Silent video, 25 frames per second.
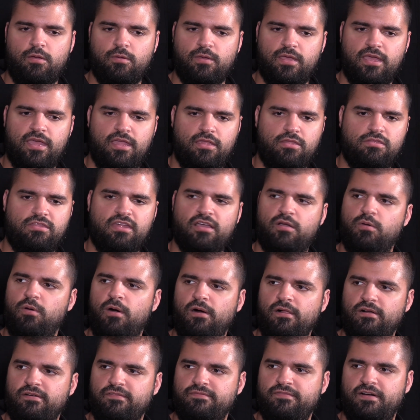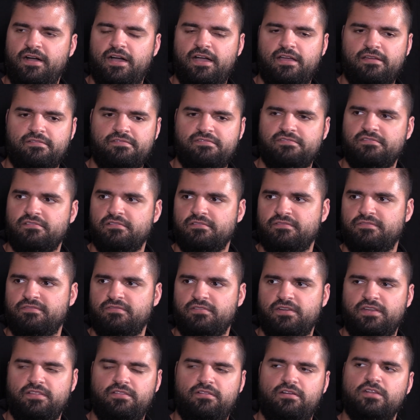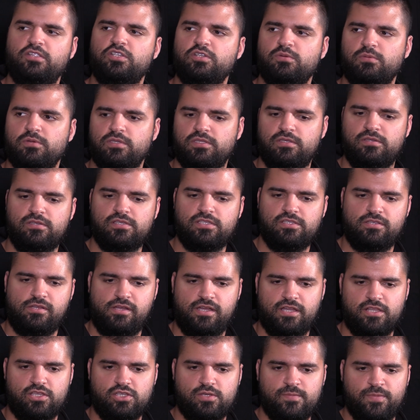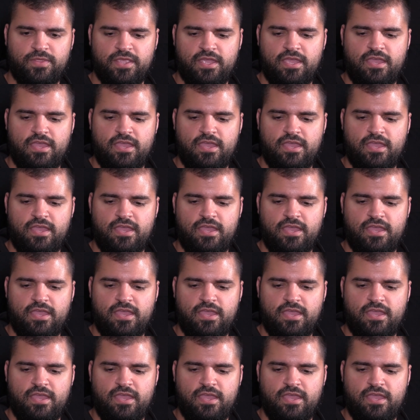kids that qualify for free lunch or reduced lunch,